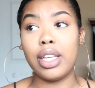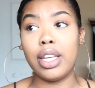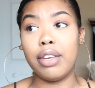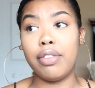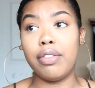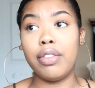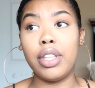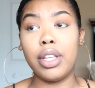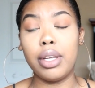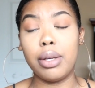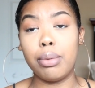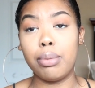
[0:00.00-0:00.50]

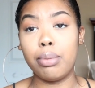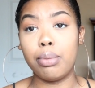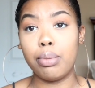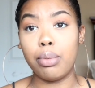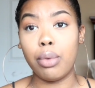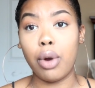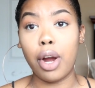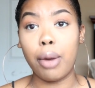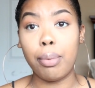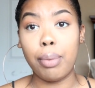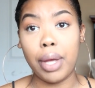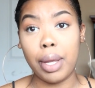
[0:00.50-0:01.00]
give them
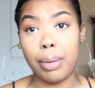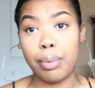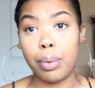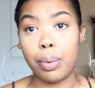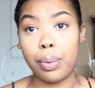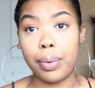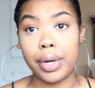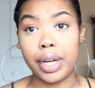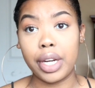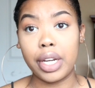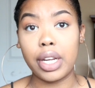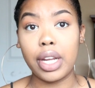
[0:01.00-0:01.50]
our
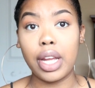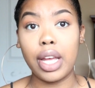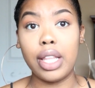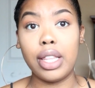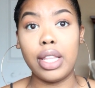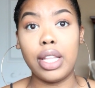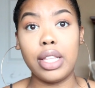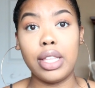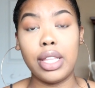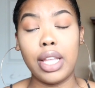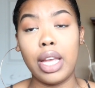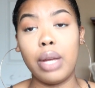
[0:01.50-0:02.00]
paperwork,
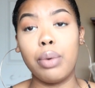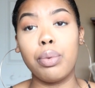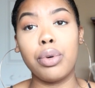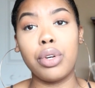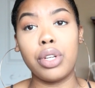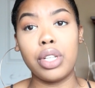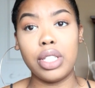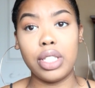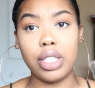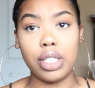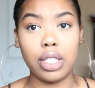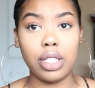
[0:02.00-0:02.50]
and then they were
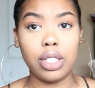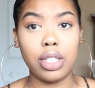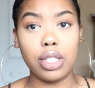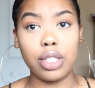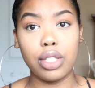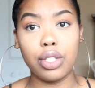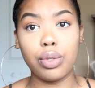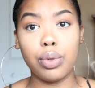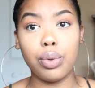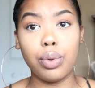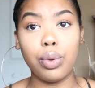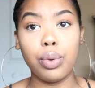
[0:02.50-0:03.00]
going to send it to the
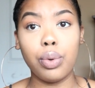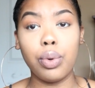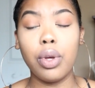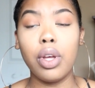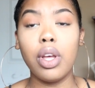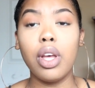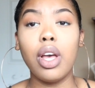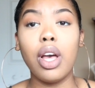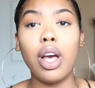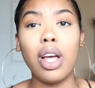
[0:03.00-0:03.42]
school.